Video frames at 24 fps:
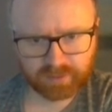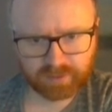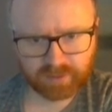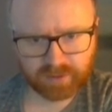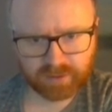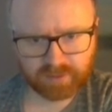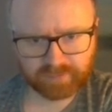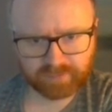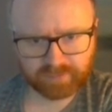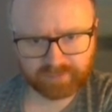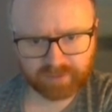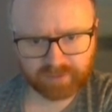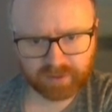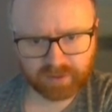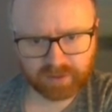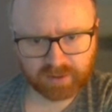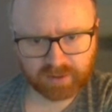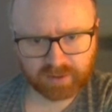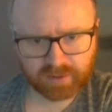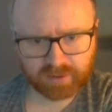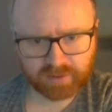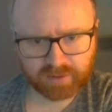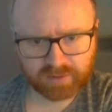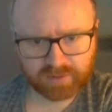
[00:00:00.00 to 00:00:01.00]
Here I think
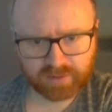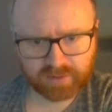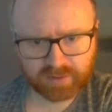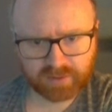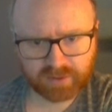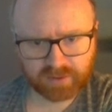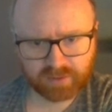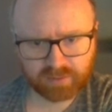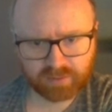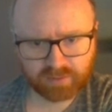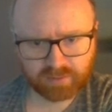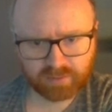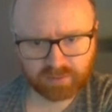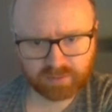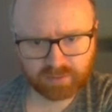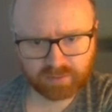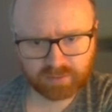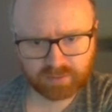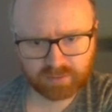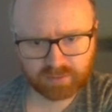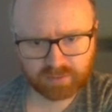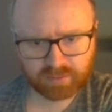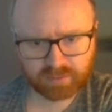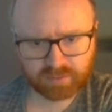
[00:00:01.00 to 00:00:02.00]
I continue.
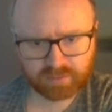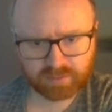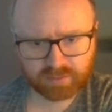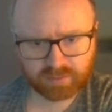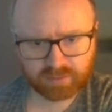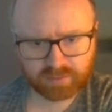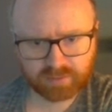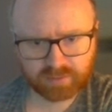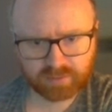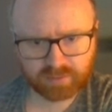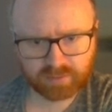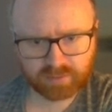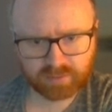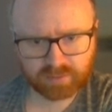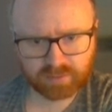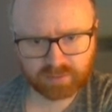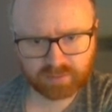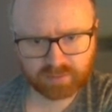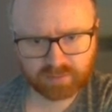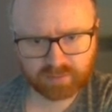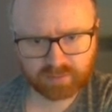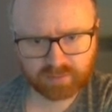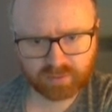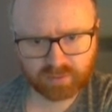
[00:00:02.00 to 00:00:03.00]

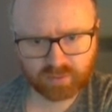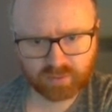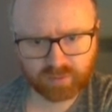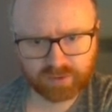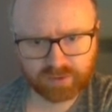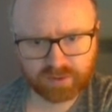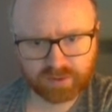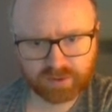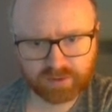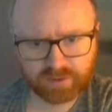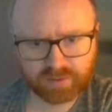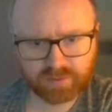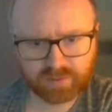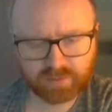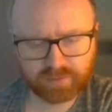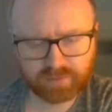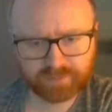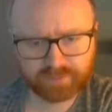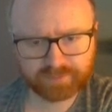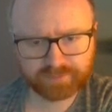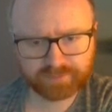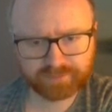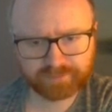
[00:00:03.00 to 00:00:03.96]
Queen d2.